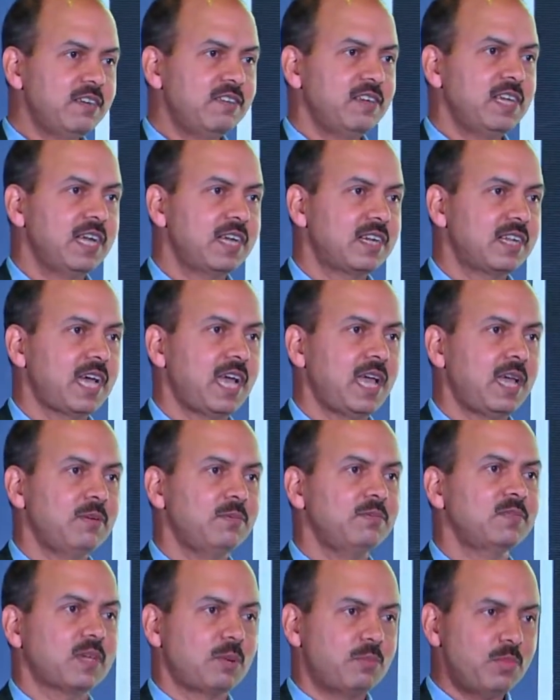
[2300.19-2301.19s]
Uh, in
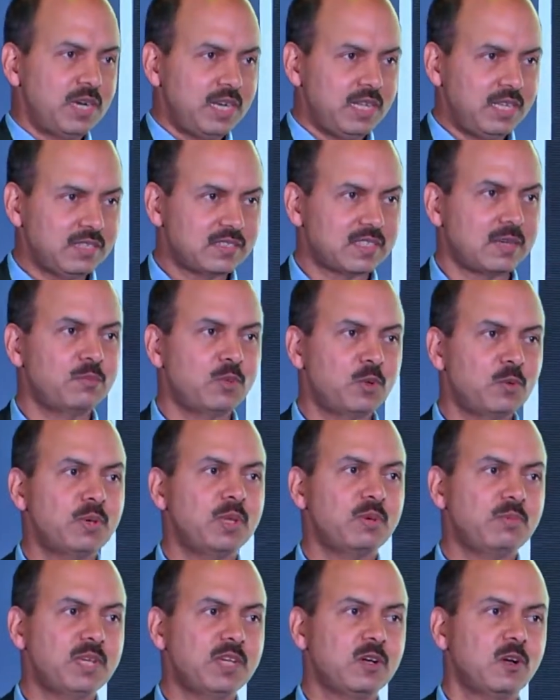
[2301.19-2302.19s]
real time, somebody,
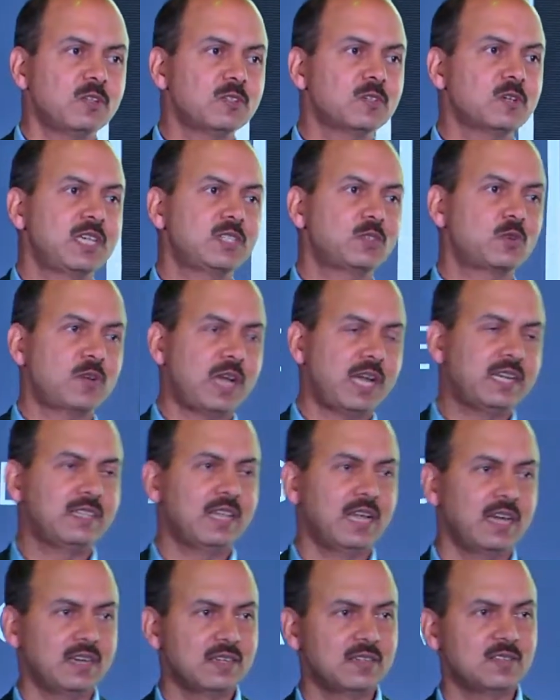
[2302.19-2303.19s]
some human being also
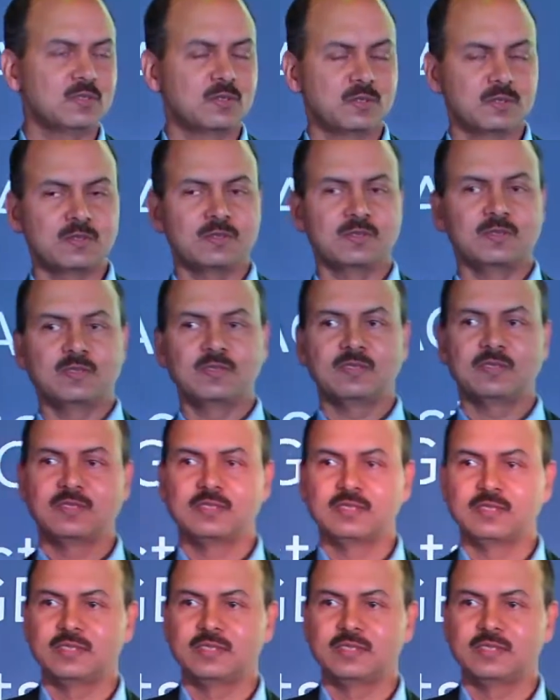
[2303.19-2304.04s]
has to write that. So,